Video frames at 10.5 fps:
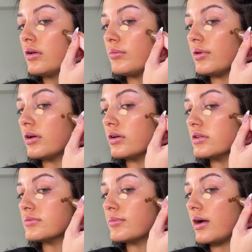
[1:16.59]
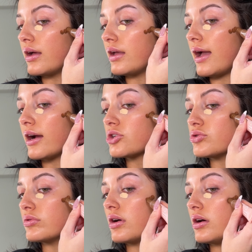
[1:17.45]
because my
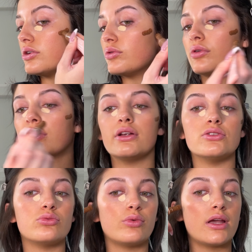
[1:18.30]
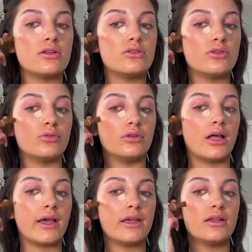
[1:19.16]
actual contour is way too
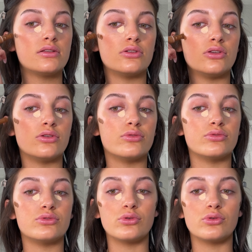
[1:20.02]
light to use